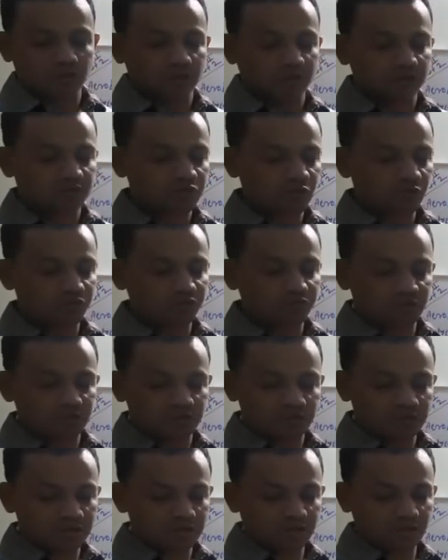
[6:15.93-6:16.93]
So
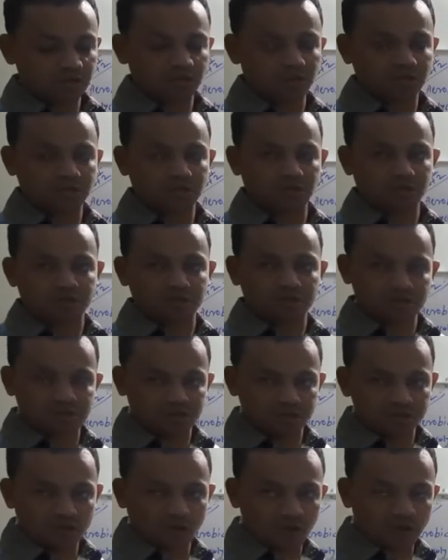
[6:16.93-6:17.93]
this is
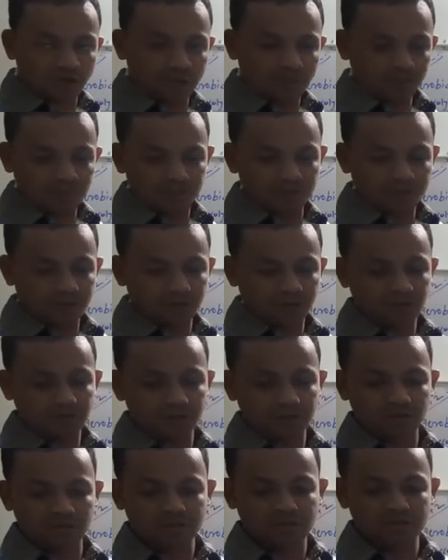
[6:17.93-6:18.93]
all happen in
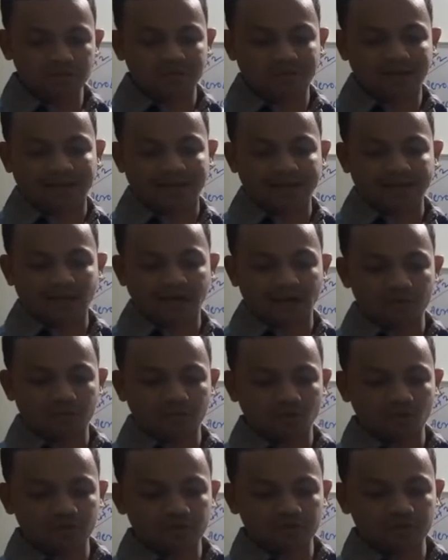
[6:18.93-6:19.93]
this
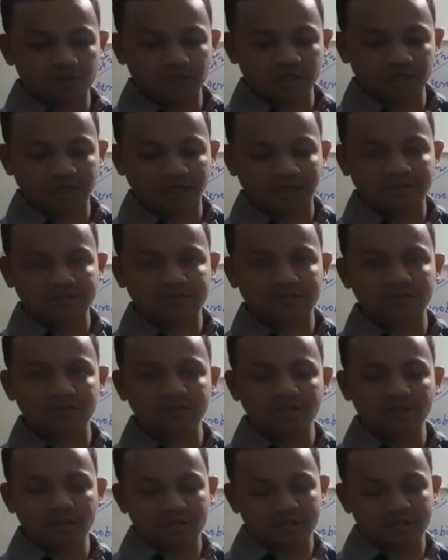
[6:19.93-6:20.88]
tricarboxylic acid